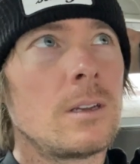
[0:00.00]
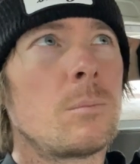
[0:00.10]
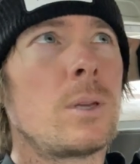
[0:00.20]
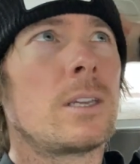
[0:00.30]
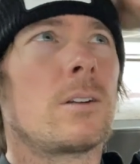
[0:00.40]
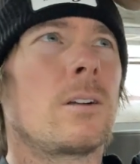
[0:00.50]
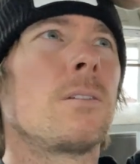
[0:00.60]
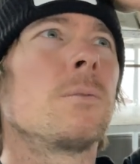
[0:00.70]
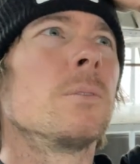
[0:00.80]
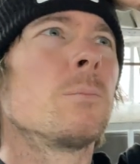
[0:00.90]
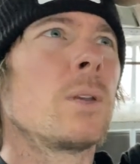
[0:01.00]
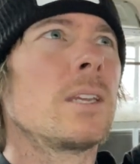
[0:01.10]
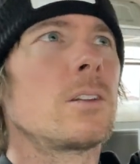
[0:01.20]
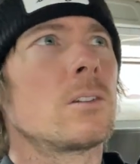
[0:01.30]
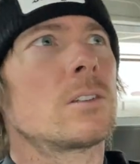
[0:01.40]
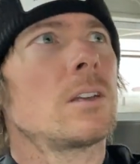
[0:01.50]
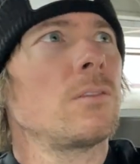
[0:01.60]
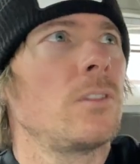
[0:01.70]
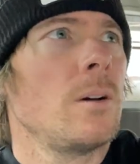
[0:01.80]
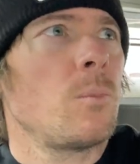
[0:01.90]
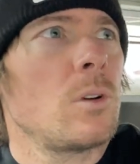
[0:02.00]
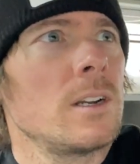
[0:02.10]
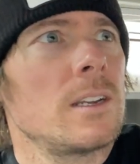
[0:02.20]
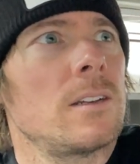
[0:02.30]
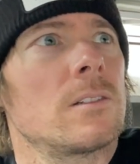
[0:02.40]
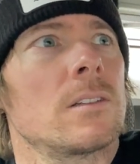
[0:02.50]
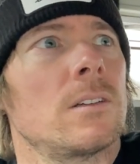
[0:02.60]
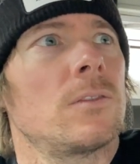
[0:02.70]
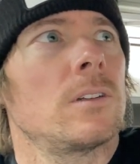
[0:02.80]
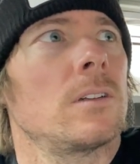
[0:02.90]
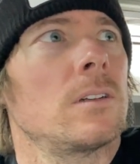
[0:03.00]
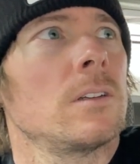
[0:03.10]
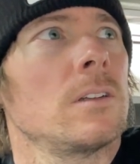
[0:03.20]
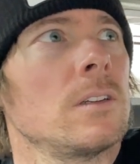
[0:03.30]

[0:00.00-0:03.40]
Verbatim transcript: pick your pick yourself up one, get yourself a